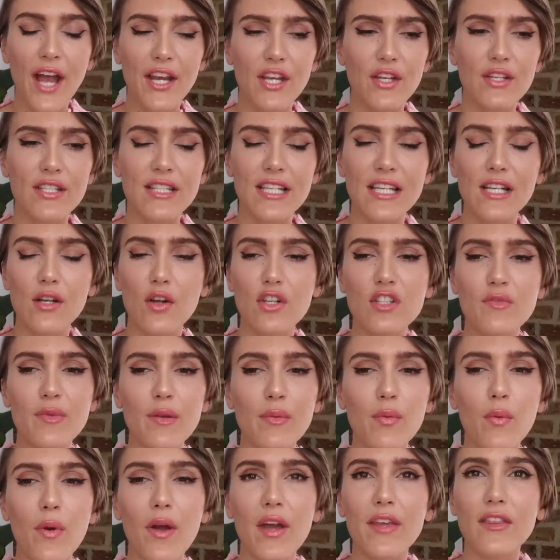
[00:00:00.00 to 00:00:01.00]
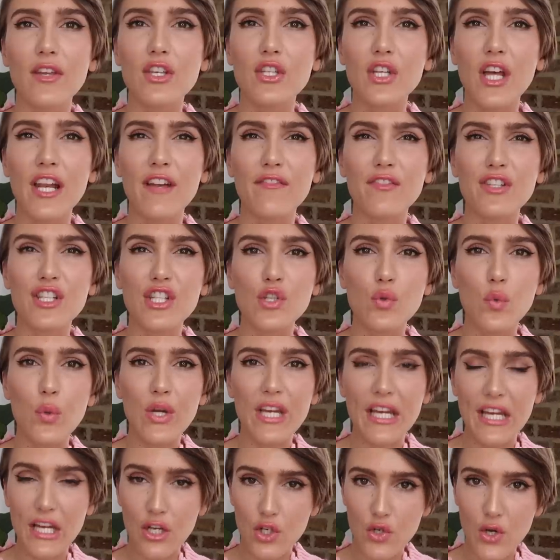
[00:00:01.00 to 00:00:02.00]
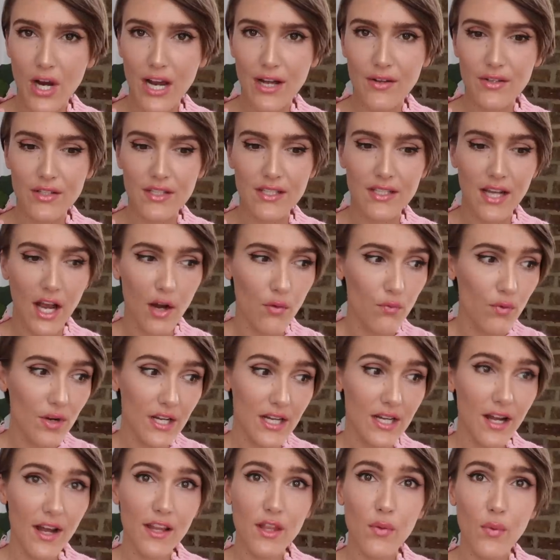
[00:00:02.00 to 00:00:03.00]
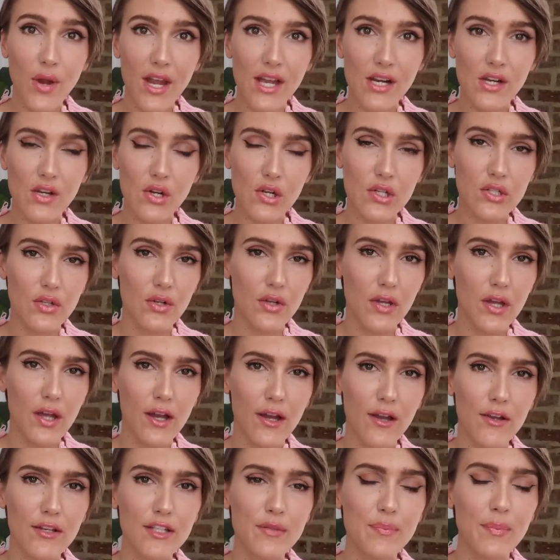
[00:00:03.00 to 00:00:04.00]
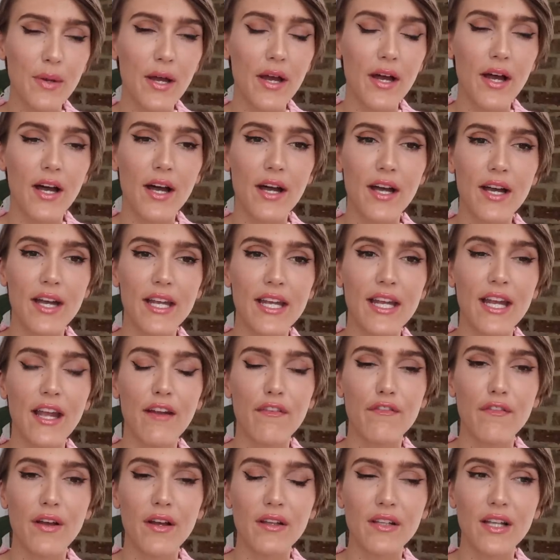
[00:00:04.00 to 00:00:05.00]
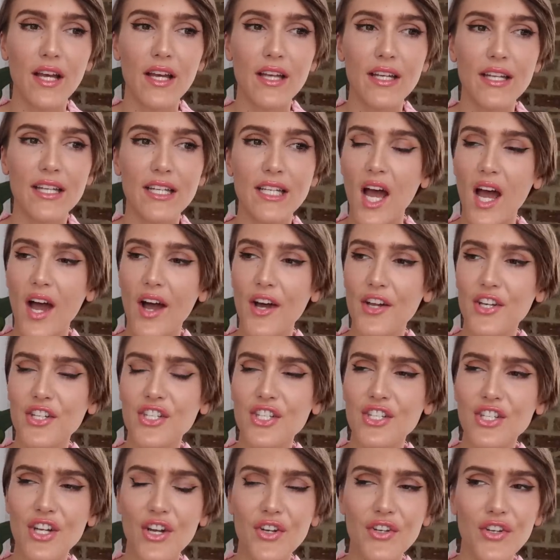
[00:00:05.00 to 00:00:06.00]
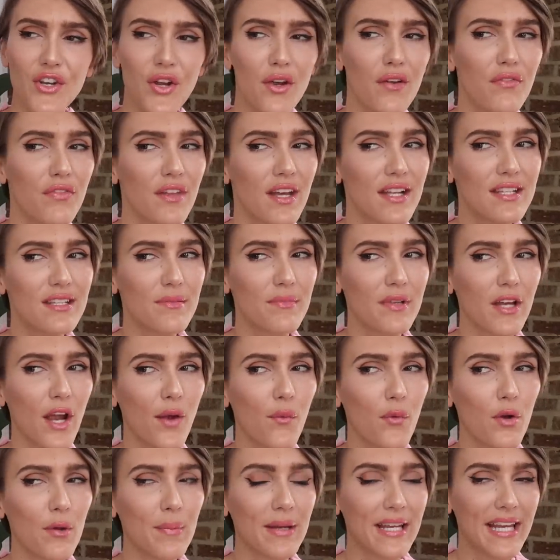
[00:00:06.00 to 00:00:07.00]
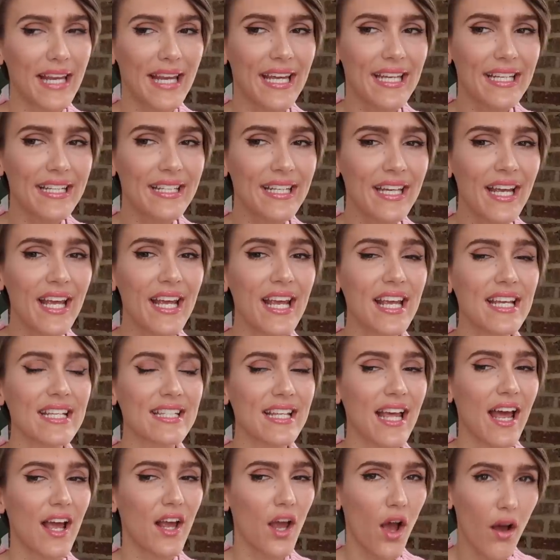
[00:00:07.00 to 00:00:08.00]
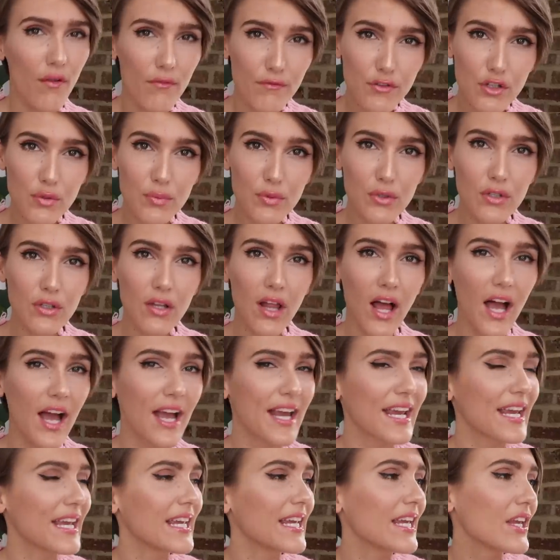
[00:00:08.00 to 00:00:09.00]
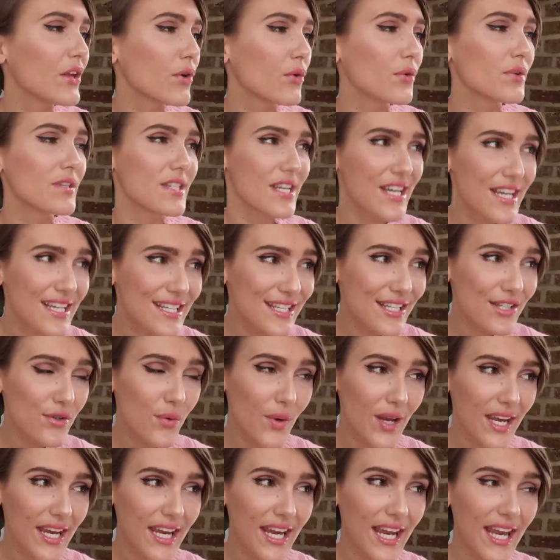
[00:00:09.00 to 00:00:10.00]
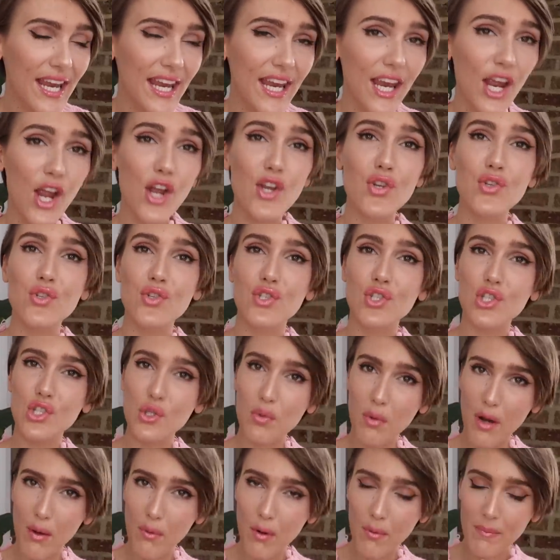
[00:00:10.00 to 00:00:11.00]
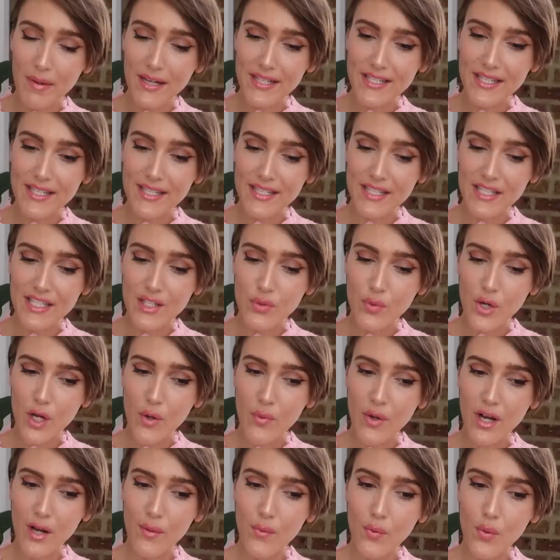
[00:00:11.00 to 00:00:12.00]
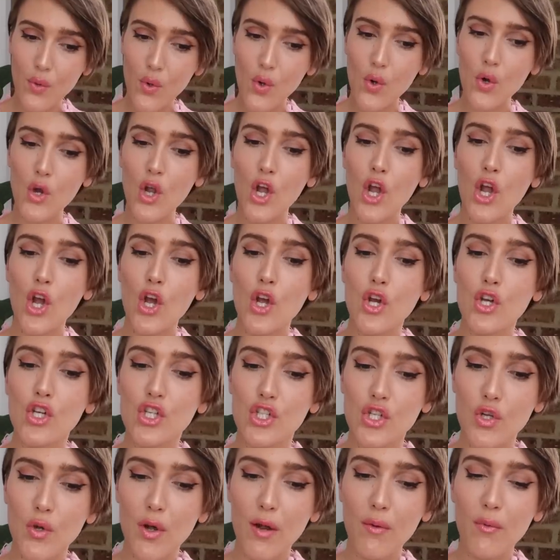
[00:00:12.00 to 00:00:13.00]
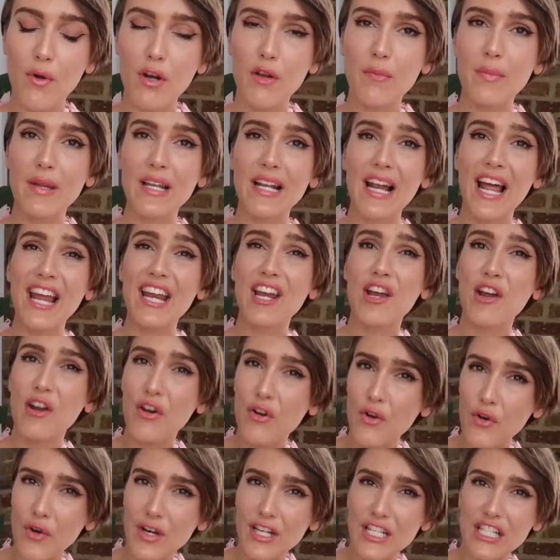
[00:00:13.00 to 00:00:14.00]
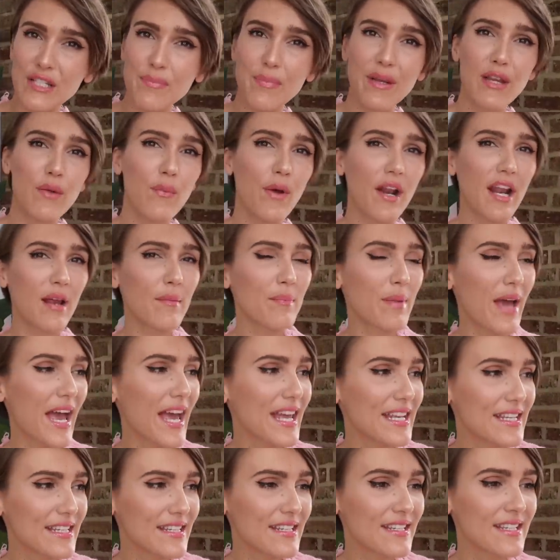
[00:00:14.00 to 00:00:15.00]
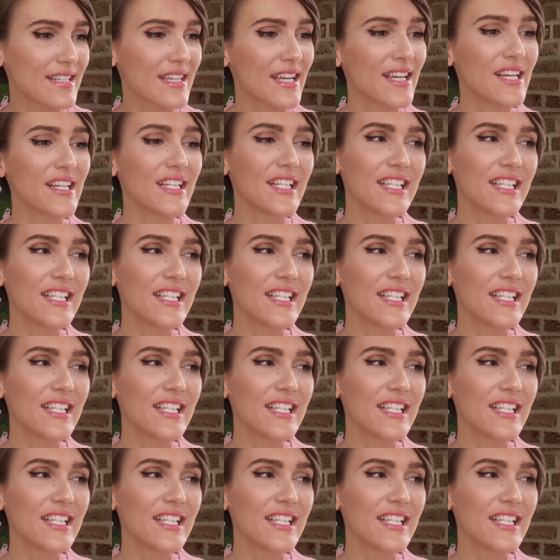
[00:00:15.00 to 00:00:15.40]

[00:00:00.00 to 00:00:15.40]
and you see lots of people wearing those kind of squeaky trousers. I really like the way it looks on girls, but I felt like I just don't know if that's something I want to be in. Is that comfortable? I hear your knees squeaking. Do I want my knees to squeak when I walk? Do I want to be like crispy when I bend?